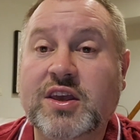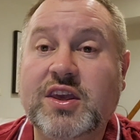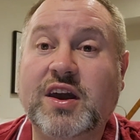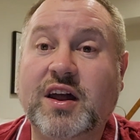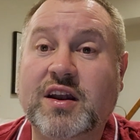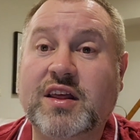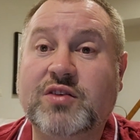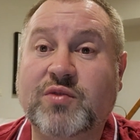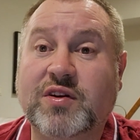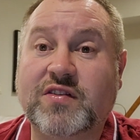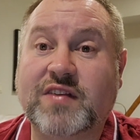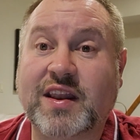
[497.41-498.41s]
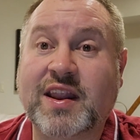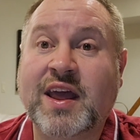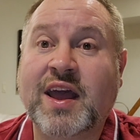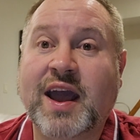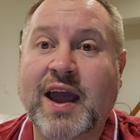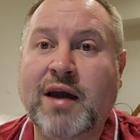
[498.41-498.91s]
You're going to need to understand
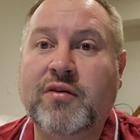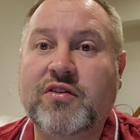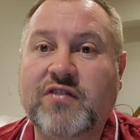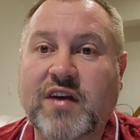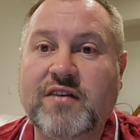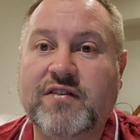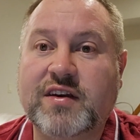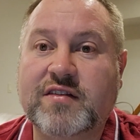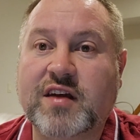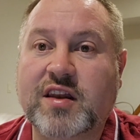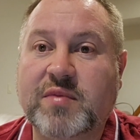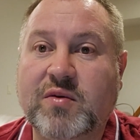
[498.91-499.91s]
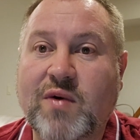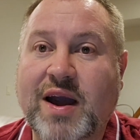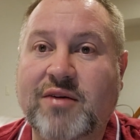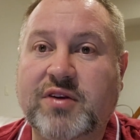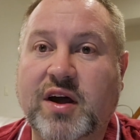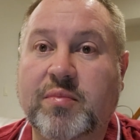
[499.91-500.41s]
how the JV is going to be
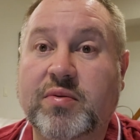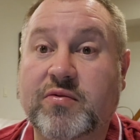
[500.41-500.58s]
wound up.